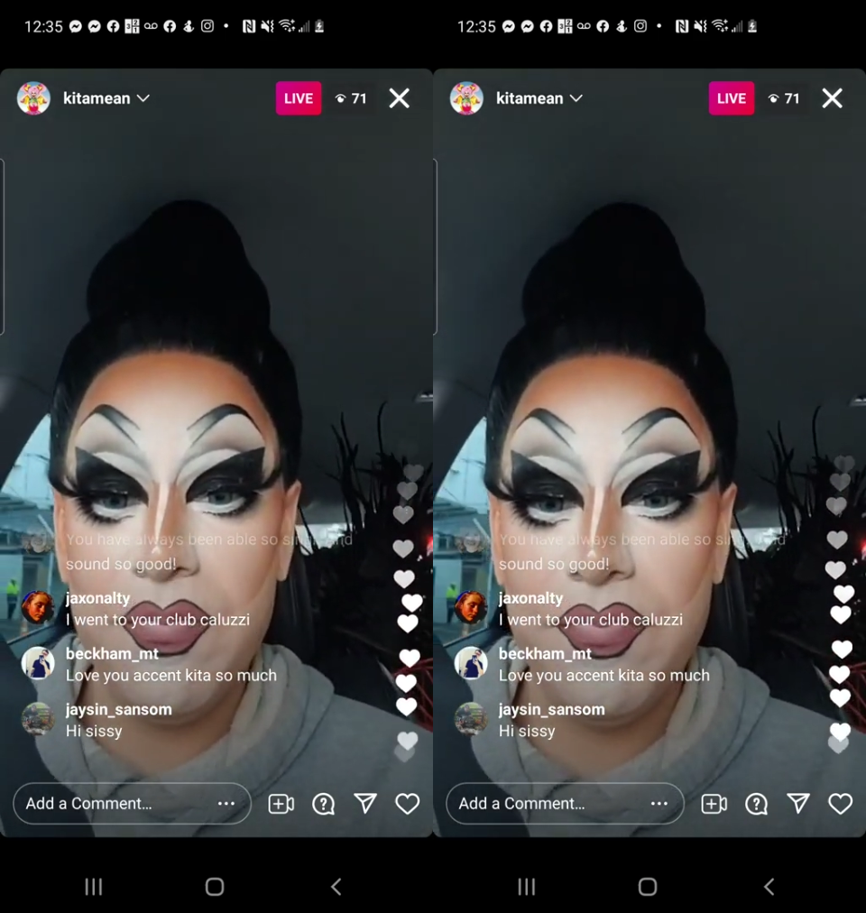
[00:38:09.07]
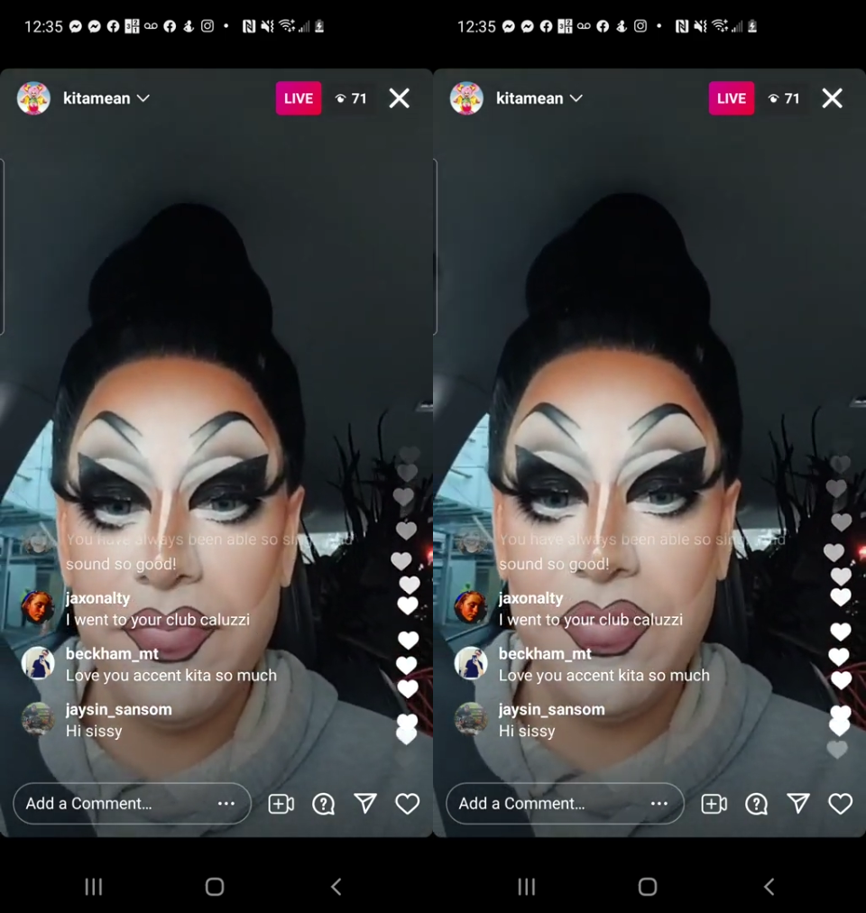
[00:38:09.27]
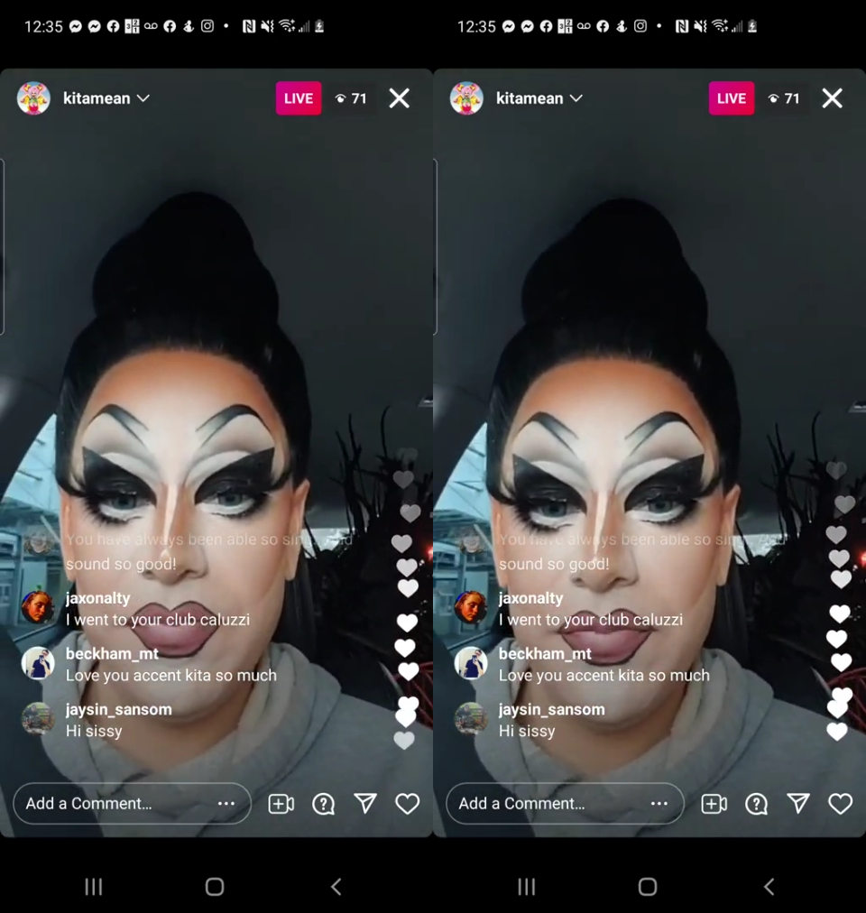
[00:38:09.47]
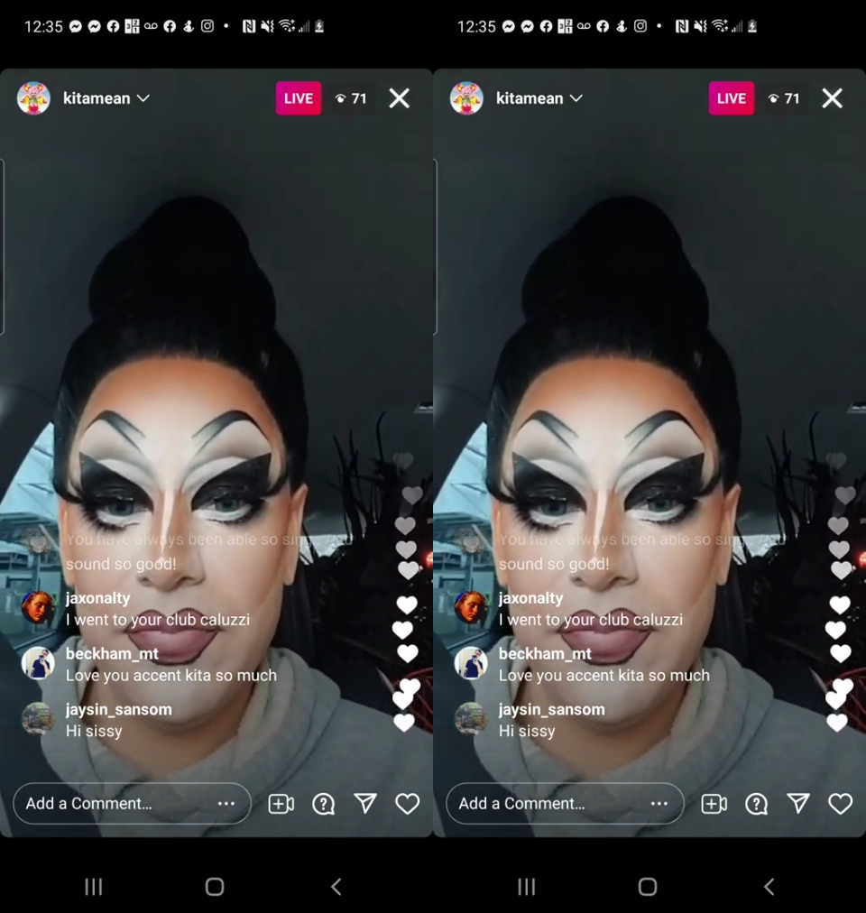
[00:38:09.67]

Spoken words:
Oh, no.